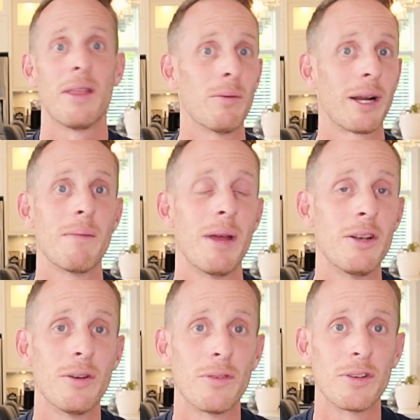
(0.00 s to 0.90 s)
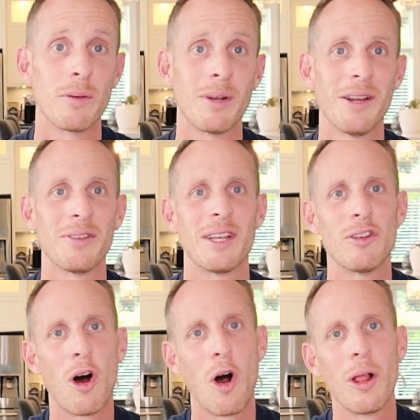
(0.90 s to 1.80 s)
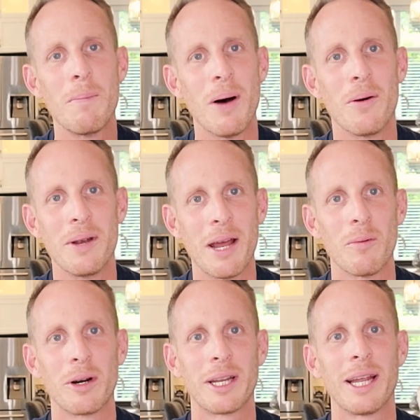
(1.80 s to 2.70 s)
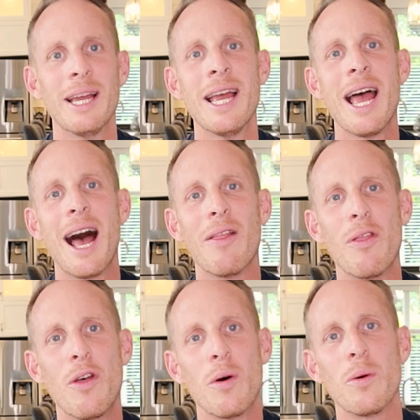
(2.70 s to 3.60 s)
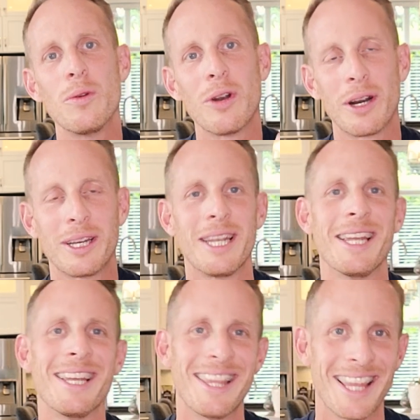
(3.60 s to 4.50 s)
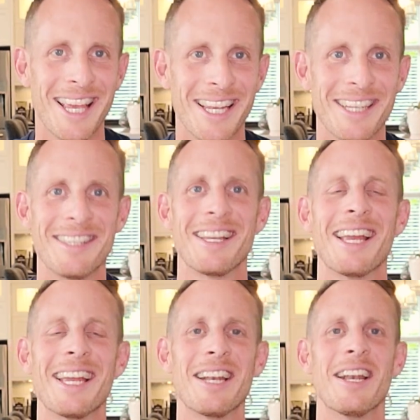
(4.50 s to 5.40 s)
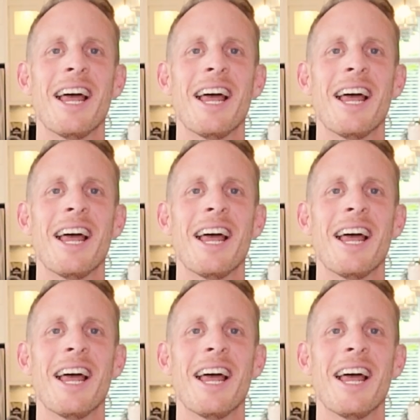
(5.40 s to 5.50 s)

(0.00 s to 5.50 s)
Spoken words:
they recommend you for someone else. It's all about networking, and those are key things in